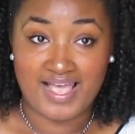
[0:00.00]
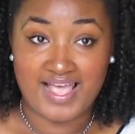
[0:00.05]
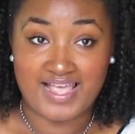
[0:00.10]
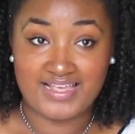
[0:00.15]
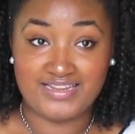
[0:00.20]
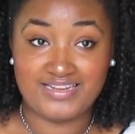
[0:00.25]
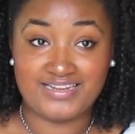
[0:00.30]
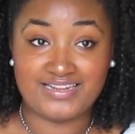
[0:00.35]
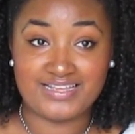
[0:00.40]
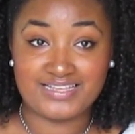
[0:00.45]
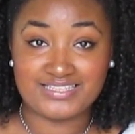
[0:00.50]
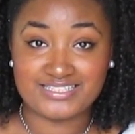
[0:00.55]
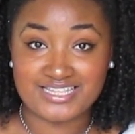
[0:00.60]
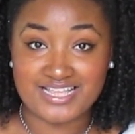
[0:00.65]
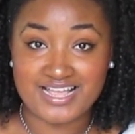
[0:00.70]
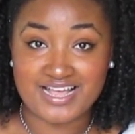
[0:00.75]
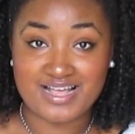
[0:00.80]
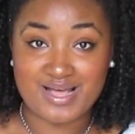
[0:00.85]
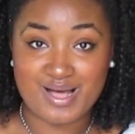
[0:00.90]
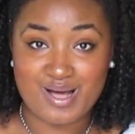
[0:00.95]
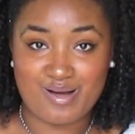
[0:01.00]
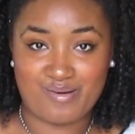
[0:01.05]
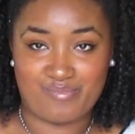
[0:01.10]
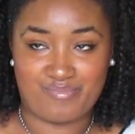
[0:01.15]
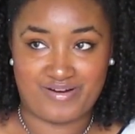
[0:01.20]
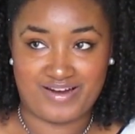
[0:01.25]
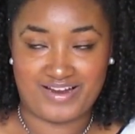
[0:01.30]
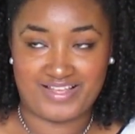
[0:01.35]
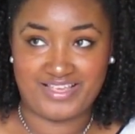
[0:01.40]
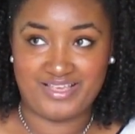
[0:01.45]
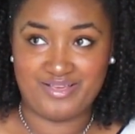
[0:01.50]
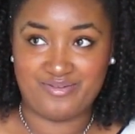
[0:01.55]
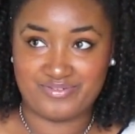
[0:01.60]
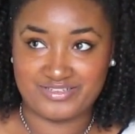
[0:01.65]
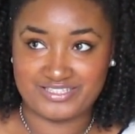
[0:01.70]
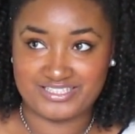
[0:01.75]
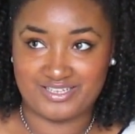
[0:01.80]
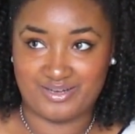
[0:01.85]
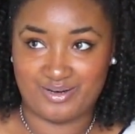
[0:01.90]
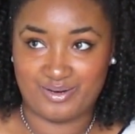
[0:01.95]
And the next day I called Brian, he
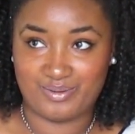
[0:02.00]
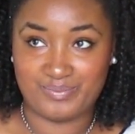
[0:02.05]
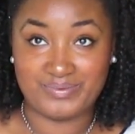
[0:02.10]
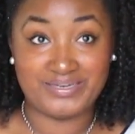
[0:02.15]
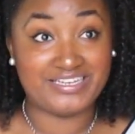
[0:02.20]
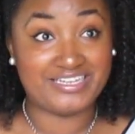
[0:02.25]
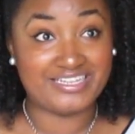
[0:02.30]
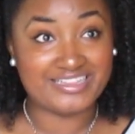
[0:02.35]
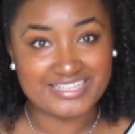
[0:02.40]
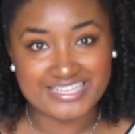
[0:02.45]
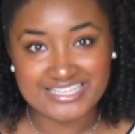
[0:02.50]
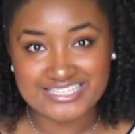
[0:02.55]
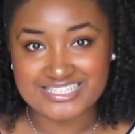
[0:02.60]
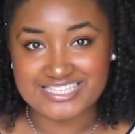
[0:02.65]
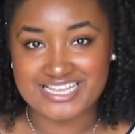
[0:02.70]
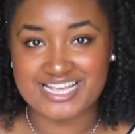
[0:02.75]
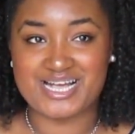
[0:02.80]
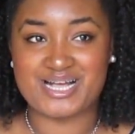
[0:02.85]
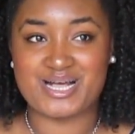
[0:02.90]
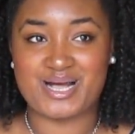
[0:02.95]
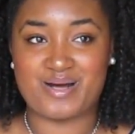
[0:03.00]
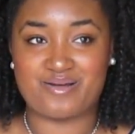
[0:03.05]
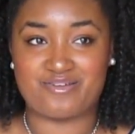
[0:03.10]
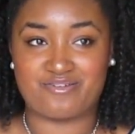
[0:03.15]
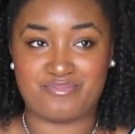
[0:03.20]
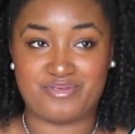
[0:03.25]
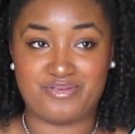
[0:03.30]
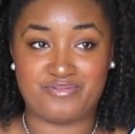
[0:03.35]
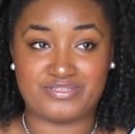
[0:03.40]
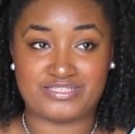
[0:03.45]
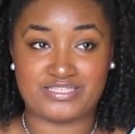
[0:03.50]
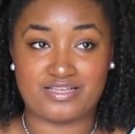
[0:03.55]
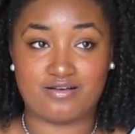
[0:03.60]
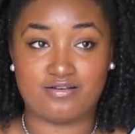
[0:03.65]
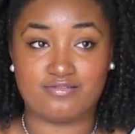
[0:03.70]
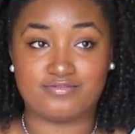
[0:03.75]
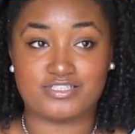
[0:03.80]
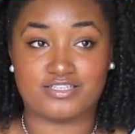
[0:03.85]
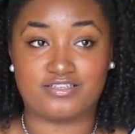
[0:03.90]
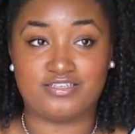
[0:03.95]
wasn't home. Then the next day I called him, he wasn't
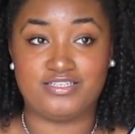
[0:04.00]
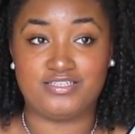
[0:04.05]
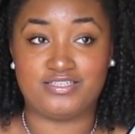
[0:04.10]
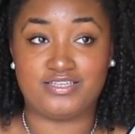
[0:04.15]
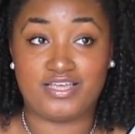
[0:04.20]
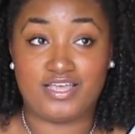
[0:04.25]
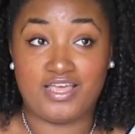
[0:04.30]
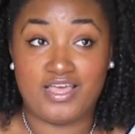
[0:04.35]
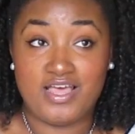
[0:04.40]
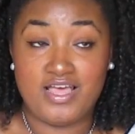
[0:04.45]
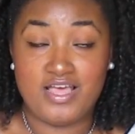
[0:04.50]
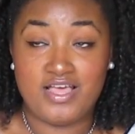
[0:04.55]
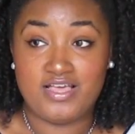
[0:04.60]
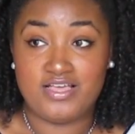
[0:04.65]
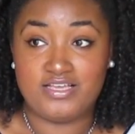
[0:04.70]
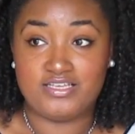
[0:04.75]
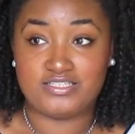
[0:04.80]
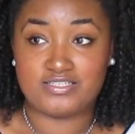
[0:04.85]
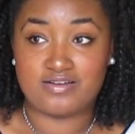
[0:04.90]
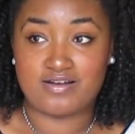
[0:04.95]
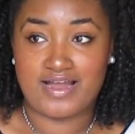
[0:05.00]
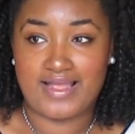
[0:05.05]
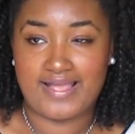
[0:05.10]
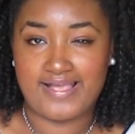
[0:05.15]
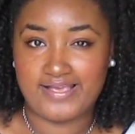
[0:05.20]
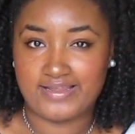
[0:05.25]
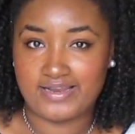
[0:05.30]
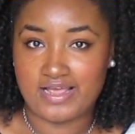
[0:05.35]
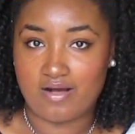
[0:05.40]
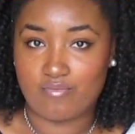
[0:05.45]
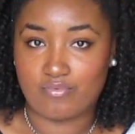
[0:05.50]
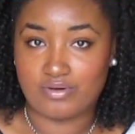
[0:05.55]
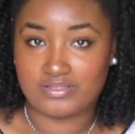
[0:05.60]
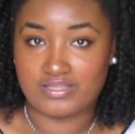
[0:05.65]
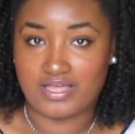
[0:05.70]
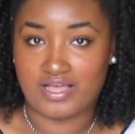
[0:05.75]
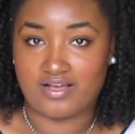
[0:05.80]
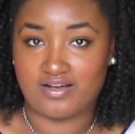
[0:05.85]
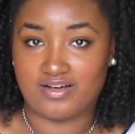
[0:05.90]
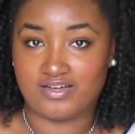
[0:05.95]
home. So he started hanging out with
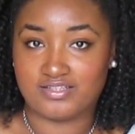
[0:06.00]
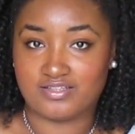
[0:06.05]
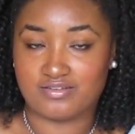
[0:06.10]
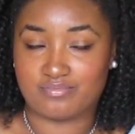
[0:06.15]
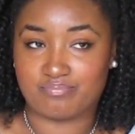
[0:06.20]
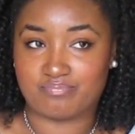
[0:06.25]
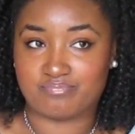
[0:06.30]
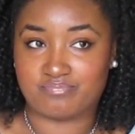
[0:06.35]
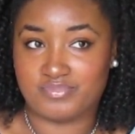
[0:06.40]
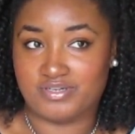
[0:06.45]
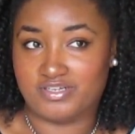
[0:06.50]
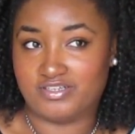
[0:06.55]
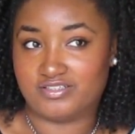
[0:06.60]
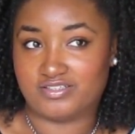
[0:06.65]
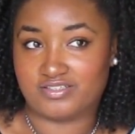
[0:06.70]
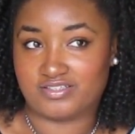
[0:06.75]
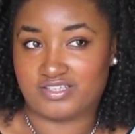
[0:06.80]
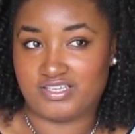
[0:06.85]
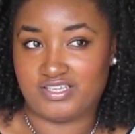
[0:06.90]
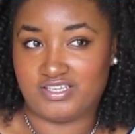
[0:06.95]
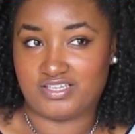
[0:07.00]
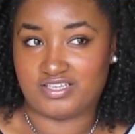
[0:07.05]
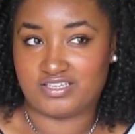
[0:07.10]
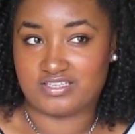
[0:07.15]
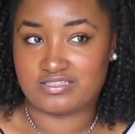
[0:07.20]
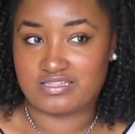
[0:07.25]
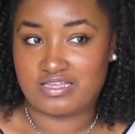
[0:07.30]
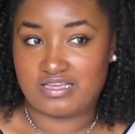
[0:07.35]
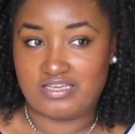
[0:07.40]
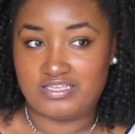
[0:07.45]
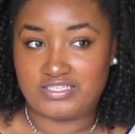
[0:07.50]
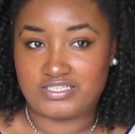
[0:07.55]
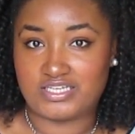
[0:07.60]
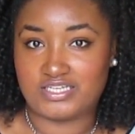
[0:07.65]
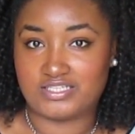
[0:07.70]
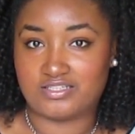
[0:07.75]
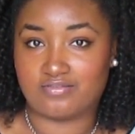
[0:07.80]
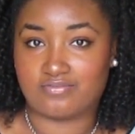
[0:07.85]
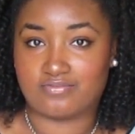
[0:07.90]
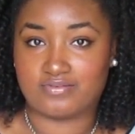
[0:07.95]
like other kids, like his
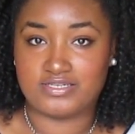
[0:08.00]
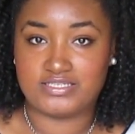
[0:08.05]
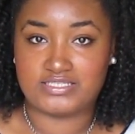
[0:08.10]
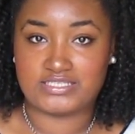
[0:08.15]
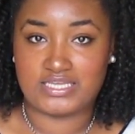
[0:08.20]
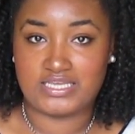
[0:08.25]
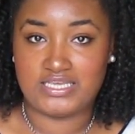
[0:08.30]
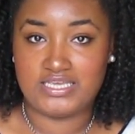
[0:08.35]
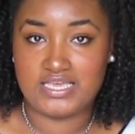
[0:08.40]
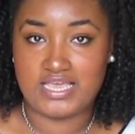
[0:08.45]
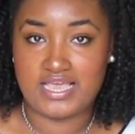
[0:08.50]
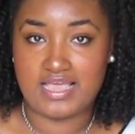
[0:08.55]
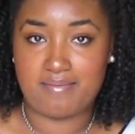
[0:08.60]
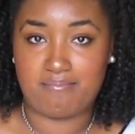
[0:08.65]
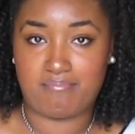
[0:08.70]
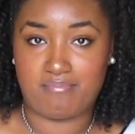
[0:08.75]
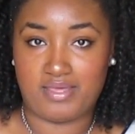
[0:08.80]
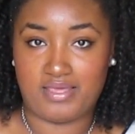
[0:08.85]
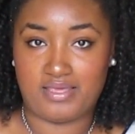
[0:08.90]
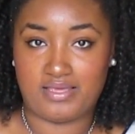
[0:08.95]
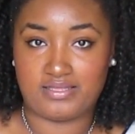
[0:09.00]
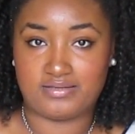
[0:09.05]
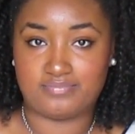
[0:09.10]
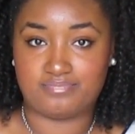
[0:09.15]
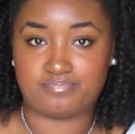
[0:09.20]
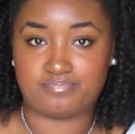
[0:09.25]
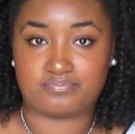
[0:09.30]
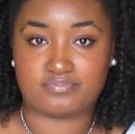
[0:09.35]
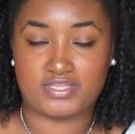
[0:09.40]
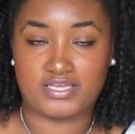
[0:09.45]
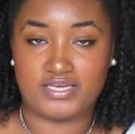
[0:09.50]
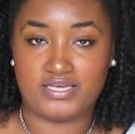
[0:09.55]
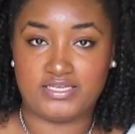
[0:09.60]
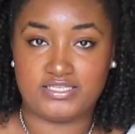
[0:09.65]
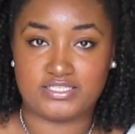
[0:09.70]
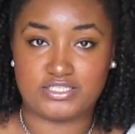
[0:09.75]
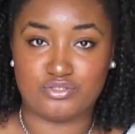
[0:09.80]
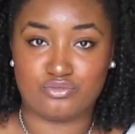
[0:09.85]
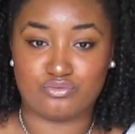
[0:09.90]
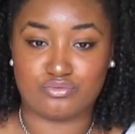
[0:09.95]
other friends that he had met at
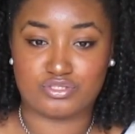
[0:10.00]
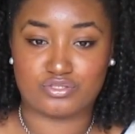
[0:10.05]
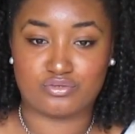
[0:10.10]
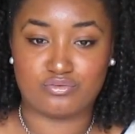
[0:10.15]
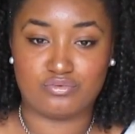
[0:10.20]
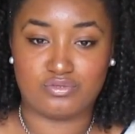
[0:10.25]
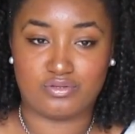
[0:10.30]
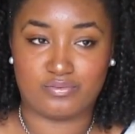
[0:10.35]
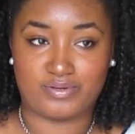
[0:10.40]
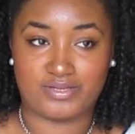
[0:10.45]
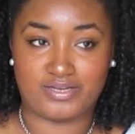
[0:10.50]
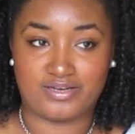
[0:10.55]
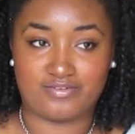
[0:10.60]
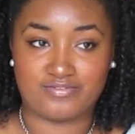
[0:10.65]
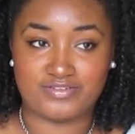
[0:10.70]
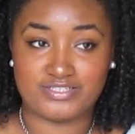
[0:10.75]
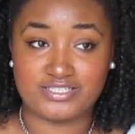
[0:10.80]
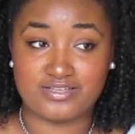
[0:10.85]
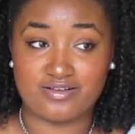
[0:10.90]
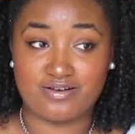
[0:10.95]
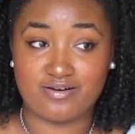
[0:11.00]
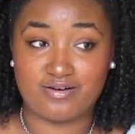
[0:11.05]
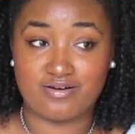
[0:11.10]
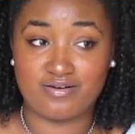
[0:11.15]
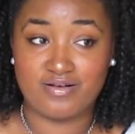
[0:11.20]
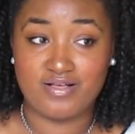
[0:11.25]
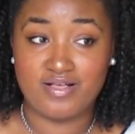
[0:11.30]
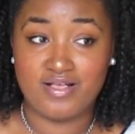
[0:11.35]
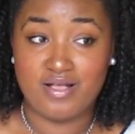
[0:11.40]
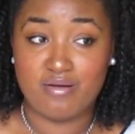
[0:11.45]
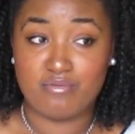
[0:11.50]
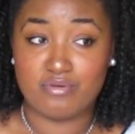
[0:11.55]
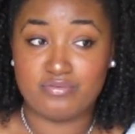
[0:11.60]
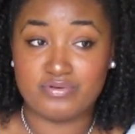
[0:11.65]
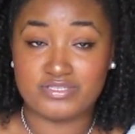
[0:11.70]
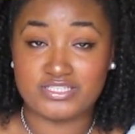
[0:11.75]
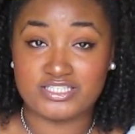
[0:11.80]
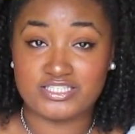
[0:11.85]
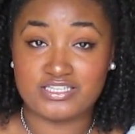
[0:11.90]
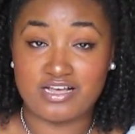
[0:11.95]
his new school or whatever. So we
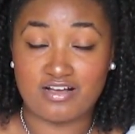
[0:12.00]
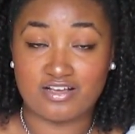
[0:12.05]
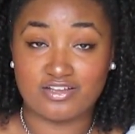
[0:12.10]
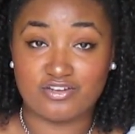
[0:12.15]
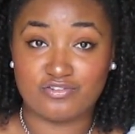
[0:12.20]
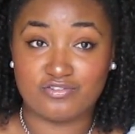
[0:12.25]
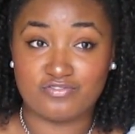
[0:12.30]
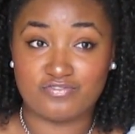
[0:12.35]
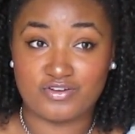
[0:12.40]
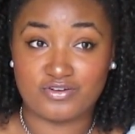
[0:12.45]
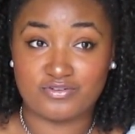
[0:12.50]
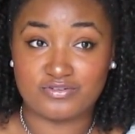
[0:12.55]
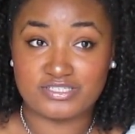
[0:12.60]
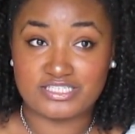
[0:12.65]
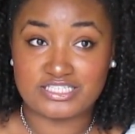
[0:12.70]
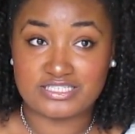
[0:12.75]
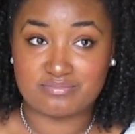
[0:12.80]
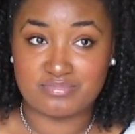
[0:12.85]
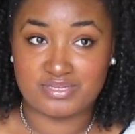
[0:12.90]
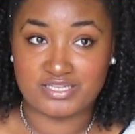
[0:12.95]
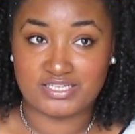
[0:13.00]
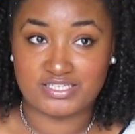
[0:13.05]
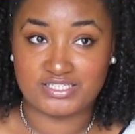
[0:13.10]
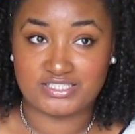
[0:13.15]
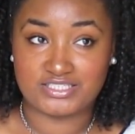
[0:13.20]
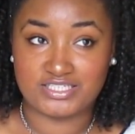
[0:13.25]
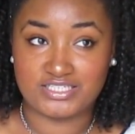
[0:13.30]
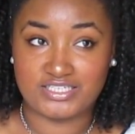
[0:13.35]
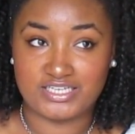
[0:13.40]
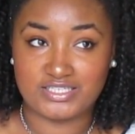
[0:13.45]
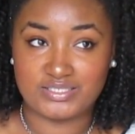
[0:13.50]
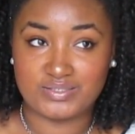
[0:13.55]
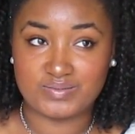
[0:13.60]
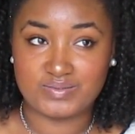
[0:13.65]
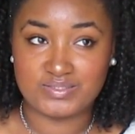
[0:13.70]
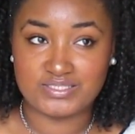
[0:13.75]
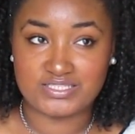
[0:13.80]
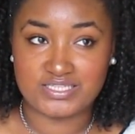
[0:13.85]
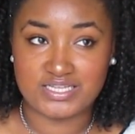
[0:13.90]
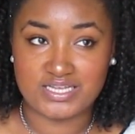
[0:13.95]
wasn't talking on the phone as much. And I
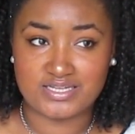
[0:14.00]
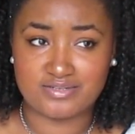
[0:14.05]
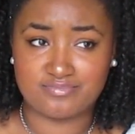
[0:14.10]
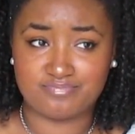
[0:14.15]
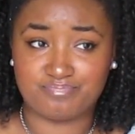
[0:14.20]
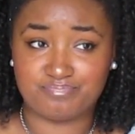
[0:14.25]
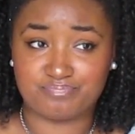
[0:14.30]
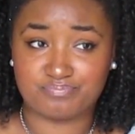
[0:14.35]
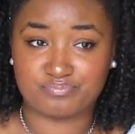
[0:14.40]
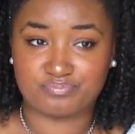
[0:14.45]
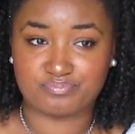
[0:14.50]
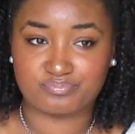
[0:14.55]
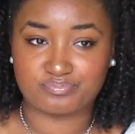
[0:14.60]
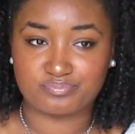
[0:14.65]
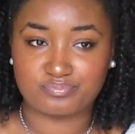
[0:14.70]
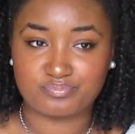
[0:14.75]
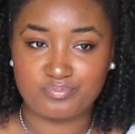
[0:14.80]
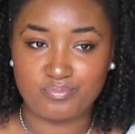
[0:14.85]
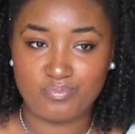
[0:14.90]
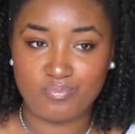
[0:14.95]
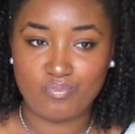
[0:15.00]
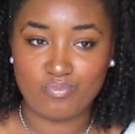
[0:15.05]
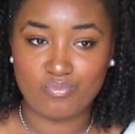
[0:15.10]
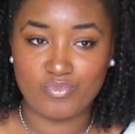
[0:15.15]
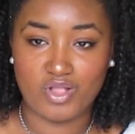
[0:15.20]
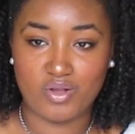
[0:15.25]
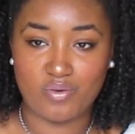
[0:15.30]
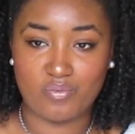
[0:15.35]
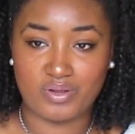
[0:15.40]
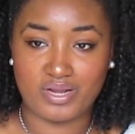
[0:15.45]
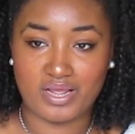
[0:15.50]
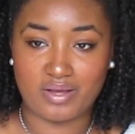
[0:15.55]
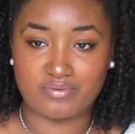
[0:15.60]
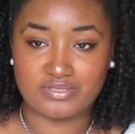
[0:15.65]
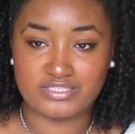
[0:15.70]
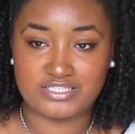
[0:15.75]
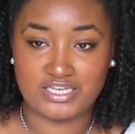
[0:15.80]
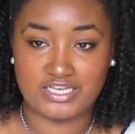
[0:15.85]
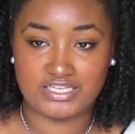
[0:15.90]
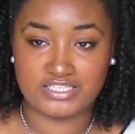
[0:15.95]
noticed that when I
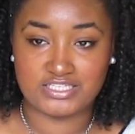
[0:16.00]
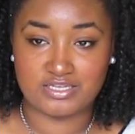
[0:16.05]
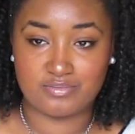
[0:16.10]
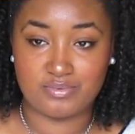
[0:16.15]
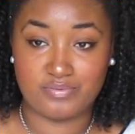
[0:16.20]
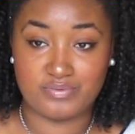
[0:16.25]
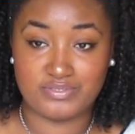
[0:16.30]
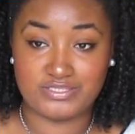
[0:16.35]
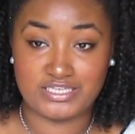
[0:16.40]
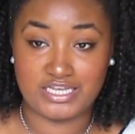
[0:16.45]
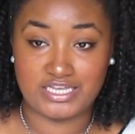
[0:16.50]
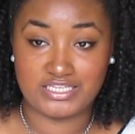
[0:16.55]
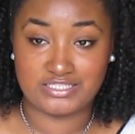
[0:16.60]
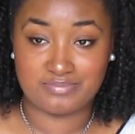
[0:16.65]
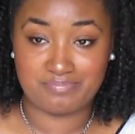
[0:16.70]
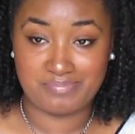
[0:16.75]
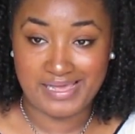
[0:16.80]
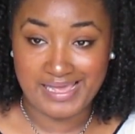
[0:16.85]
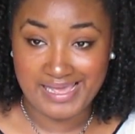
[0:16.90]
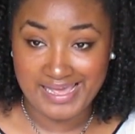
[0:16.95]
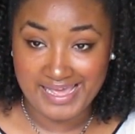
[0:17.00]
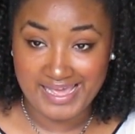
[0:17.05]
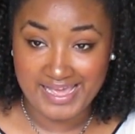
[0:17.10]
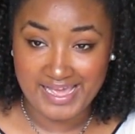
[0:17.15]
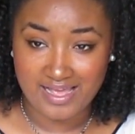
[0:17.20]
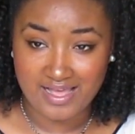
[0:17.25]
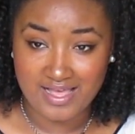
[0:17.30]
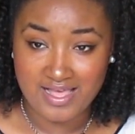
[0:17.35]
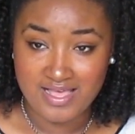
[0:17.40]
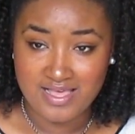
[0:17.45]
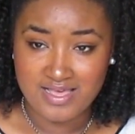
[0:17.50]
would text him, he would text back.